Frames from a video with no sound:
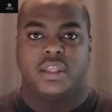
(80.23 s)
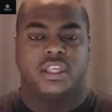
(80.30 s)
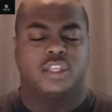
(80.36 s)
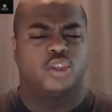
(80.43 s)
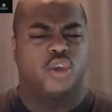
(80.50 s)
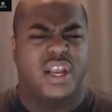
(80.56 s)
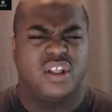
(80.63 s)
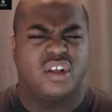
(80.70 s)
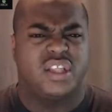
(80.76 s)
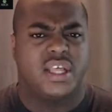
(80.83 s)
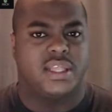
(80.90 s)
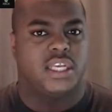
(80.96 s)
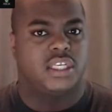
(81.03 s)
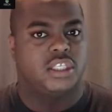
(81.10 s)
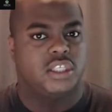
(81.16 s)
the trailer
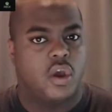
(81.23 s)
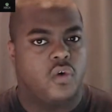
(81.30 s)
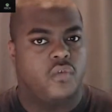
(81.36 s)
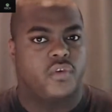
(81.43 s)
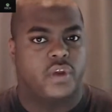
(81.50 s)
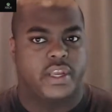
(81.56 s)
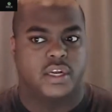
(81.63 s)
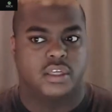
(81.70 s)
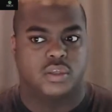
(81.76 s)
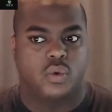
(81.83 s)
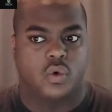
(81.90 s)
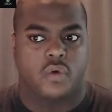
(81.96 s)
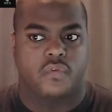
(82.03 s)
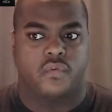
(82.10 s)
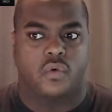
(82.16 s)
that they showed for Gears of
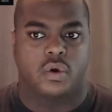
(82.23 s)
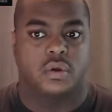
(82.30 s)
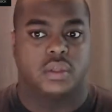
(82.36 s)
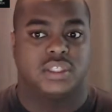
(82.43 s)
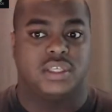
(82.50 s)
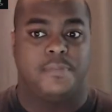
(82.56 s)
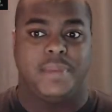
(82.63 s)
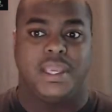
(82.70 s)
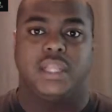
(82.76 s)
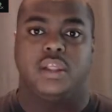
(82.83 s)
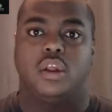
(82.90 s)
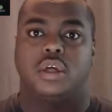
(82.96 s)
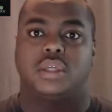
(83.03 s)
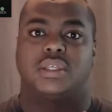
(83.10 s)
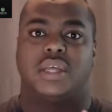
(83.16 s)
War 4 to me
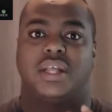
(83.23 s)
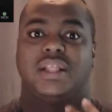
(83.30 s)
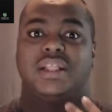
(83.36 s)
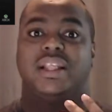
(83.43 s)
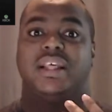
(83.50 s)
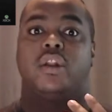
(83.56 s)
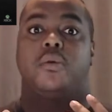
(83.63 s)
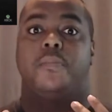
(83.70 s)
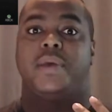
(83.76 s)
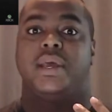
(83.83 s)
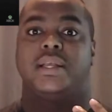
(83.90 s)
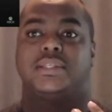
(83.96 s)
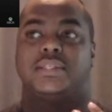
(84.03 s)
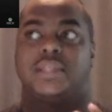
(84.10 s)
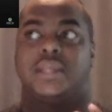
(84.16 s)
looked a little
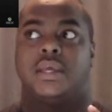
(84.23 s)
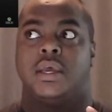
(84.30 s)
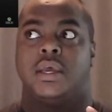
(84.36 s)
bit